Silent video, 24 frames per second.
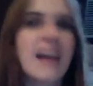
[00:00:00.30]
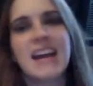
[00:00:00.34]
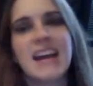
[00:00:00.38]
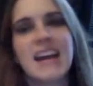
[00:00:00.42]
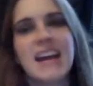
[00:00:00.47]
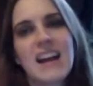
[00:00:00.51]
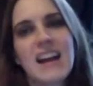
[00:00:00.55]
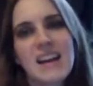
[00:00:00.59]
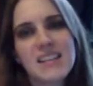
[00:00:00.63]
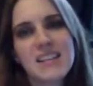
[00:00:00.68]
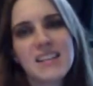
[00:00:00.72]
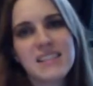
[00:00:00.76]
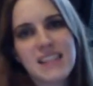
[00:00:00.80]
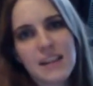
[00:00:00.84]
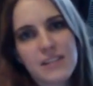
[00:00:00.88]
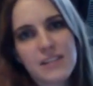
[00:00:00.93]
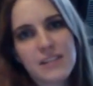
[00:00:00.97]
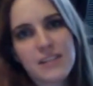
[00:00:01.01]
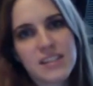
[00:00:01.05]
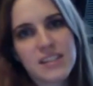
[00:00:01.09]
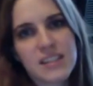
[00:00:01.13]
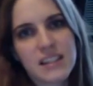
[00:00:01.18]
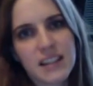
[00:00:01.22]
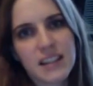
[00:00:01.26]
Hey guys,
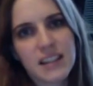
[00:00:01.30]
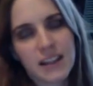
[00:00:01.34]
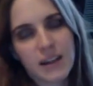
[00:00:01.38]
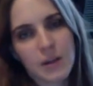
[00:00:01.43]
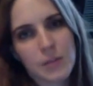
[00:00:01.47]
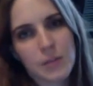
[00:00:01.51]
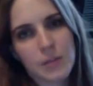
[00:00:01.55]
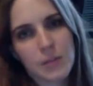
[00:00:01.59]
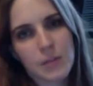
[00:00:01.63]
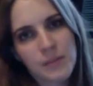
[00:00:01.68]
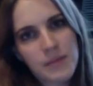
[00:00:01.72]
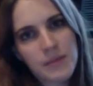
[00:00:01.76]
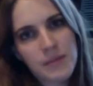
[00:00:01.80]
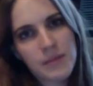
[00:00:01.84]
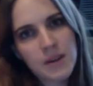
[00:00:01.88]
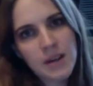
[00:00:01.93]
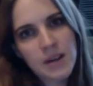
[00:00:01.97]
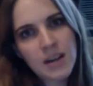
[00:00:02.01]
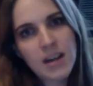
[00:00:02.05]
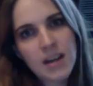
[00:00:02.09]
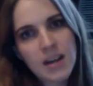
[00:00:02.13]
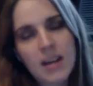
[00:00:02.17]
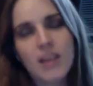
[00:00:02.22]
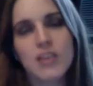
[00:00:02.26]
Davison here.
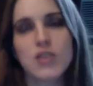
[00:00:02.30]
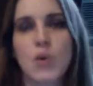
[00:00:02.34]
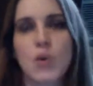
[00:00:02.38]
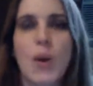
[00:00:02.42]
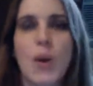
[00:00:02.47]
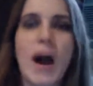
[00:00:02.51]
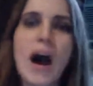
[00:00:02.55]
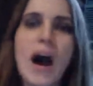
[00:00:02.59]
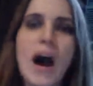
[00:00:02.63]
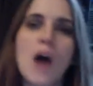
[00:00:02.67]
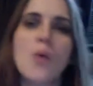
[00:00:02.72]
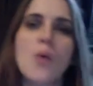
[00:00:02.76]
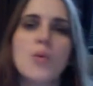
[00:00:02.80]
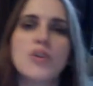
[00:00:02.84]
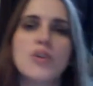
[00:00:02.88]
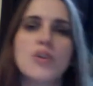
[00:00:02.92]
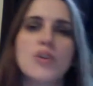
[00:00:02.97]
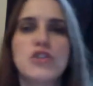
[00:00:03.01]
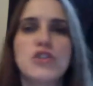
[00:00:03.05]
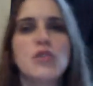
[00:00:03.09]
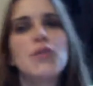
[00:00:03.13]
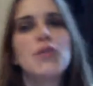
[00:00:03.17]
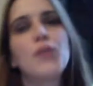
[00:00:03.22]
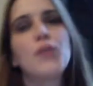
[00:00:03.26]
So how would
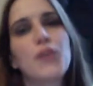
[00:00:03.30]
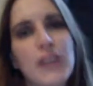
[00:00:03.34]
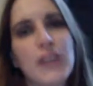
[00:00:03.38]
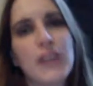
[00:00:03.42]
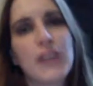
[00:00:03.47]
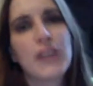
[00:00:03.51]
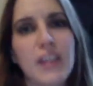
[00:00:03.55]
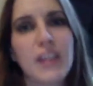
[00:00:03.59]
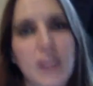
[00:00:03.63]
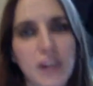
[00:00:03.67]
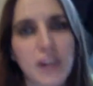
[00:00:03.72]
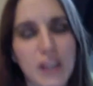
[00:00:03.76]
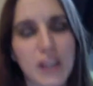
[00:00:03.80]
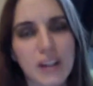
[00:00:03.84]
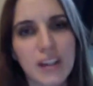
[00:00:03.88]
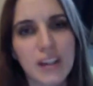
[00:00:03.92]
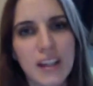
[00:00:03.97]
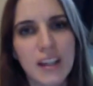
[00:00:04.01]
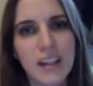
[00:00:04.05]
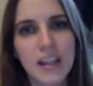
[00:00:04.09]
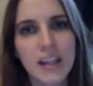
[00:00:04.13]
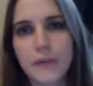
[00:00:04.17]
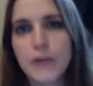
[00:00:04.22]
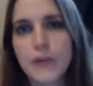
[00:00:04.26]
you feel
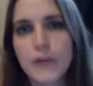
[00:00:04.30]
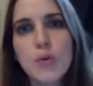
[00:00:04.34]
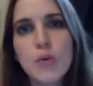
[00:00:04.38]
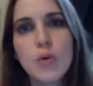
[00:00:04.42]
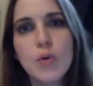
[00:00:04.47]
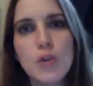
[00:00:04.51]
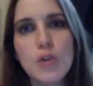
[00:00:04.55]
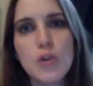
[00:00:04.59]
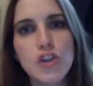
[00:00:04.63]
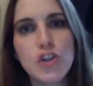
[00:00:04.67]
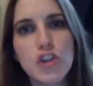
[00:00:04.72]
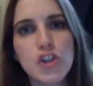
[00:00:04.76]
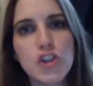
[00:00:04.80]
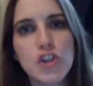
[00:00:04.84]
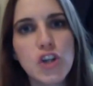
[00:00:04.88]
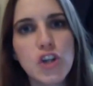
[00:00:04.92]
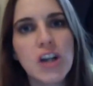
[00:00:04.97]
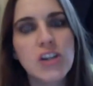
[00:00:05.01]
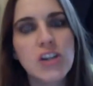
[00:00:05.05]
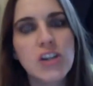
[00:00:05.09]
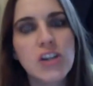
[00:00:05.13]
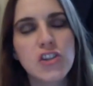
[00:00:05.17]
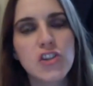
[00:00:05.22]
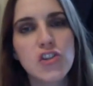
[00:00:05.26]
if you were
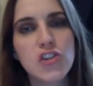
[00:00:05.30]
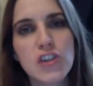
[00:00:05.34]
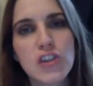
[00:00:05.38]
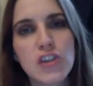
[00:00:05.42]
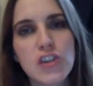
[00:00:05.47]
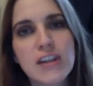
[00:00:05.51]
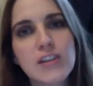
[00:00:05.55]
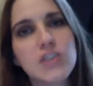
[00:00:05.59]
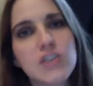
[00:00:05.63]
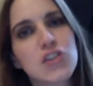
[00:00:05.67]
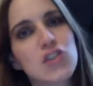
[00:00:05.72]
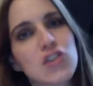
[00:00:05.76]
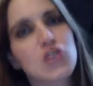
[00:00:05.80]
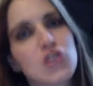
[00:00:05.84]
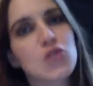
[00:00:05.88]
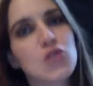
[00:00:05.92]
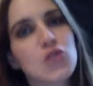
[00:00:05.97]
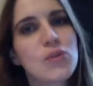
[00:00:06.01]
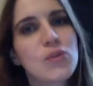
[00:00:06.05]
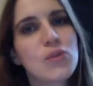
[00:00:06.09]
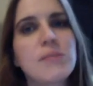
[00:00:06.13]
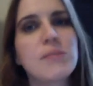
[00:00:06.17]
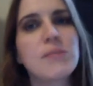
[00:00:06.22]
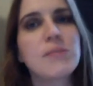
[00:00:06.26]
judged
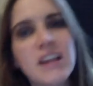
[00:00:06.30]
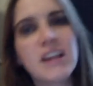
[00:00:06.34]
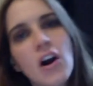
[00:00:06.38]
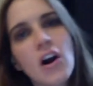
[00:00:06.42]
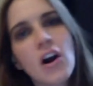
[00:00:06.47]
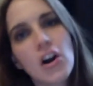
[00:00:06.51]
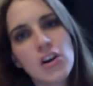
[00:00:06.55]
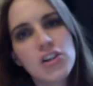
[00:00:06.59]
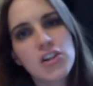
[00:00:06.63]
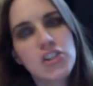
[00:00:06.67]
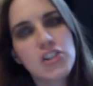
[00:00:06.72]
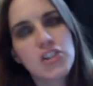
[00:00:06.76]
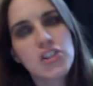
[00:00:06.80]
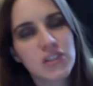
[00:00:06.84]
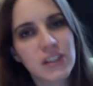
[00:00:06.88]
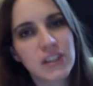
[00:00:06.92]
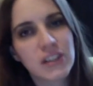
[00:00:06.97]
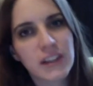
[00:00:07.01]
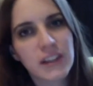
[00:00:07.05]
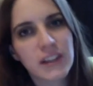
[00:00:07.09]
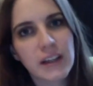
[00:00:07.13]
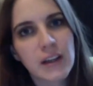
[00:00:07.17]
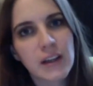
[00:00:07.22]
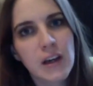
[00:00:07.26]
extremely
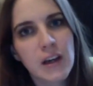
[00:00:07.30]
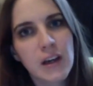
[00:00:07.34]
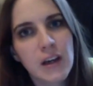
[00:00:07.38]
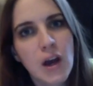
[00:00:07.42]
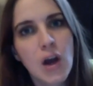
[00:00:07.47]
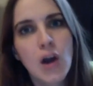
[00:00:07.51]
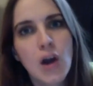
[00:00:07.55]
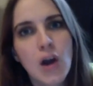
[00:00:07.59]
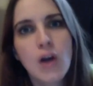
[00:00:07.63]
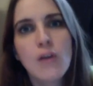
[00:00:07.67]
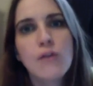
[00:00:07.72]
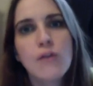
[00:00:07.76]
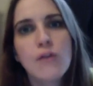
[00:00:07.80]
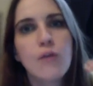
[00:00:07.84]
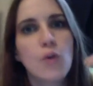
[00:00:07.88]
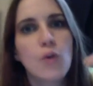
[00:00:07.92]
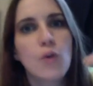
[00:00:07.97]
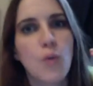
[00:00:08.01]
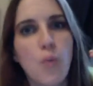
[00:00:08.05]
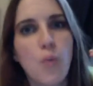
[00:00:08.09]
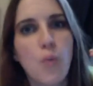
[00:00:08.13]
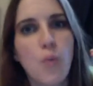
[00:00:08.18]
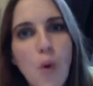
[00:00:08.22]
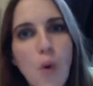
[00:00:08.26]
harshly
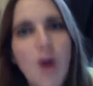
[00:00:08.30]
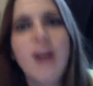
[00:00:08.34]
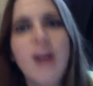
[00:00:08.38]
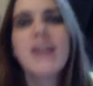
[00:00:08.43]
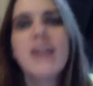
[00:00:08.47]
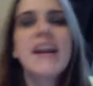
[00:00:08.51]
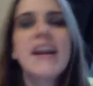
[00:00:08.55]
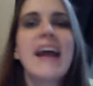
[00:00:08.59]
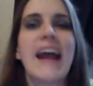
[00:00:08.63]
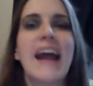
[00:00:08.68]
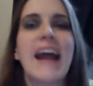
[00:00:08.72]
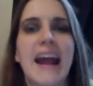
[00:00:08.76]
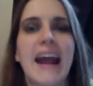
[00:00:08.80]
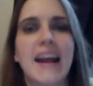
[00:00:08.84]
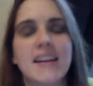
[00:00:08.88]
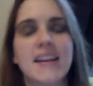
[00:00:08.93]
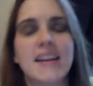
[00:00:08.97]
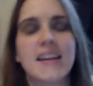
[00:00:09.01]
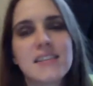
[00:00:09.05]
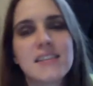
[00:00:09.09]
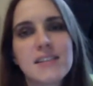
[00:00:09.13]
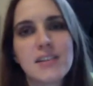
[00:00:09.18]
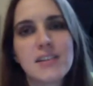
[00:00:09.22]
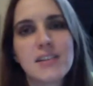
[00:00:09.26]
for one
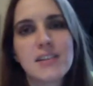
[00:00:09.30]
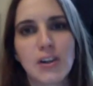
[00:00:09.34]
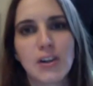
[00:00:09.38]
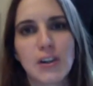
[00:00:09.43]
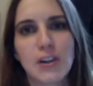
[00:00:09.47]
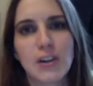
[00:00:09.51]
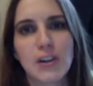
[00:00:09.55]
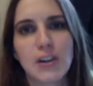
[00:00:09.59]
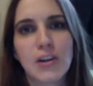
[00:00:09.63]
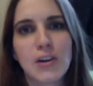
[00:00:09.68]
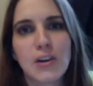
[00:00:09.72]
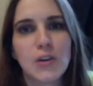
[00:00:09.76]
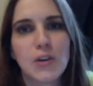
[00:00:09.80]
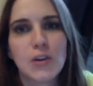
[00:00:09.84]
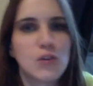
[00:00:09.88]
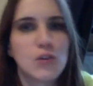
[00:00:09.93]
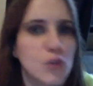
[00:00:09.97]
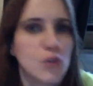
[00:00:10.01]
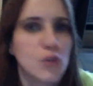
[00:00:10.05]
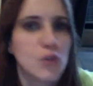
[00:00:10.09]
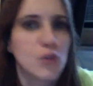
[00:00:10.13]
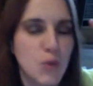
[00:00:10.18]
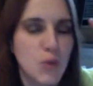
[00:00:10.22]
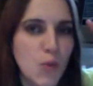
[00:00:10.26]
answer
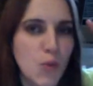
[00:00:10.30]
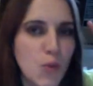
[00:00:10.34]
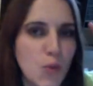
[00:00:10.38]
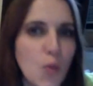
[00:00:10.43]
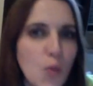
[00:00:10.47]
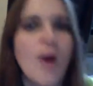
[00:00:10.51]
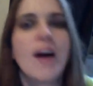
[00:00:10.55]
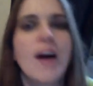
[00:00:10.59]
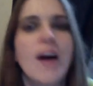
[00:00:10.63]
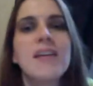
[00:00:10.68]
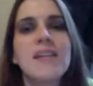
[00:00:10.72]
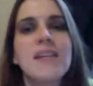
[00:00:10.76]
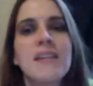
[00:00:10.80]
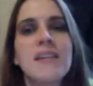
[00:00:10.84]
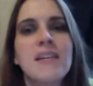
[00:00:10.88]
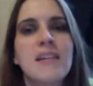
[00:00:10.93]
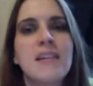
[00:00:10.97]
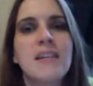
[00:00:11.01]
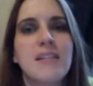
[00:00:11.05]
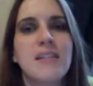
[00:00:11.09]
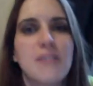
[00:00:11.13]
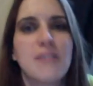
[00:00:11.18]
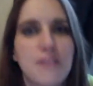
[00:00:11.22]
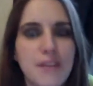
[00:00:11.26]
to
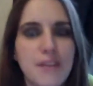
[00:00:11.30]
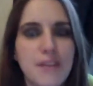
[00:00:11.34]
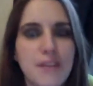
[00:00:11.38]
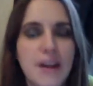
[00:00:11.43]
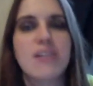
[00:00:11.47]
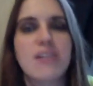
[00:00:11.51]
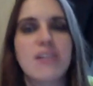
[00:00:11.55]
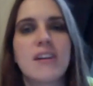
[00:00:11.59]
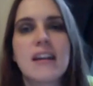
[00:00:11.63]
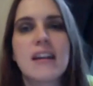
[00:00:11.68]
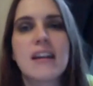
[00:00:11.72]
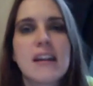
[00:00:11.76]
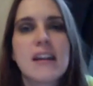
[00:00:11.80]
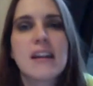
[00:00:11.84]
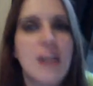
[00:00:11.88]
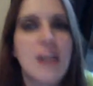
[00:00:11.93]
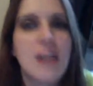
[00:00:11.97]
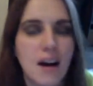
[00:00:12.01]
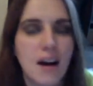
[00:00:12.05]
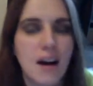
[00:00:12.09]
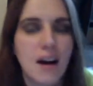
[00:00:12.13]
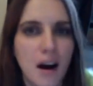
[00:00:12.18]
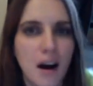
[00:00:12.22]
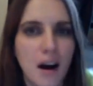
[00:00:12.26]
one very
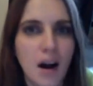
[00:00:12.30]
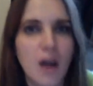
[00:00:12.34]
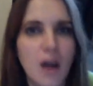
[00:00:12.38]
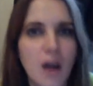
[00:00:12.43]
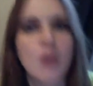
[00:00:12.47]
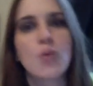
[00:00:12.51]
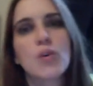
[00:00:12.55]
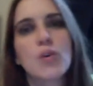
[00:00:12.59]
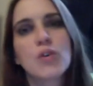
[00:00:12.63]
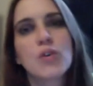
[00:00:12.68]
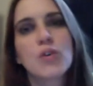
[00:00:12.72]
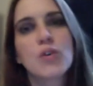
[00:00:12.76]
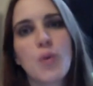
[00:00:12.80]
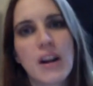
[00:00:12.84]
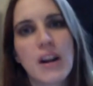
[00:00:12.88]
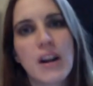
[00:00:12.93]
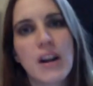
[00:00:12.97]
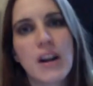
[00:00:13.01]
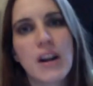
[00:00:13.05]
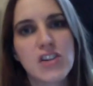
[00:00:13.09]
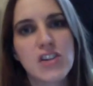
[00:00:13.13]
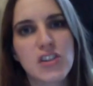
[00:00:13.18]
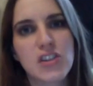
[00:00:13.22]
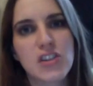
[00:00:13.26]
awkward
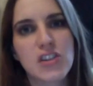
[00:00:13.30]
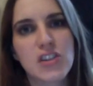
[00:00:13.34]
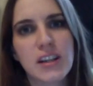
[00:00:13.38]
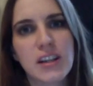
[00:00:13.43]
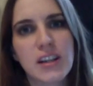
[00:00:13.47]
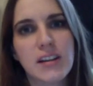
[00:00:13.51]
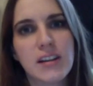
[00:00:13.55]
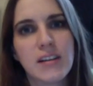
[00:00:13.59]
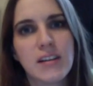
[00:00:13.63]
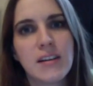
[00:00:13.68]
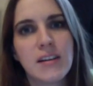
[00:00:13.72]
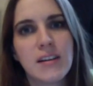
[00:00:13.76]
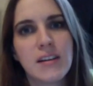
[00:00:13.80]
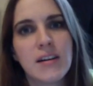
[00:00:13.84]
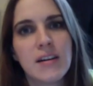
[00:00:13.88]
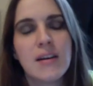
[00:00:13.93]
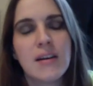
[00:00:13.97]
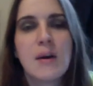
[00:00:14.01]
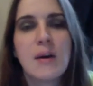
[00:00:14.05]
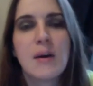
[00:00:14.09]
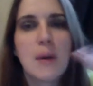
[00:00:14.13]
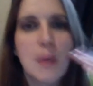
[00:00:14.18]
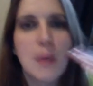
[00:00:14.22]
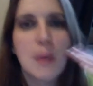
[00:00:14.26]
question
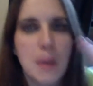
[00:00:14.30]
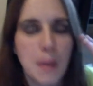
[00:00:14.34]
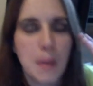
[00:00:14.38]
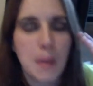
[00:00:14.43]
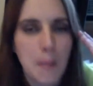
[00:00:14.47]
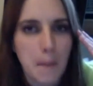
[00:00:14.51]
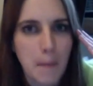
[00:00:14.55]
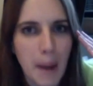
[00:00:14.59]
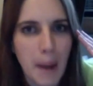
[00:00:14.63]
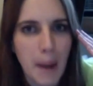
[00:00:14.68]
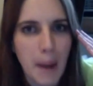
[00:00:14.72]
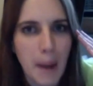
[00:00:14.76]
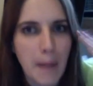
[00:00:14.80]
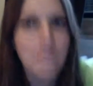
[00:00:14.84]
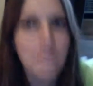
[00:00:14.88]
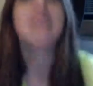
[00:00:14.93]
by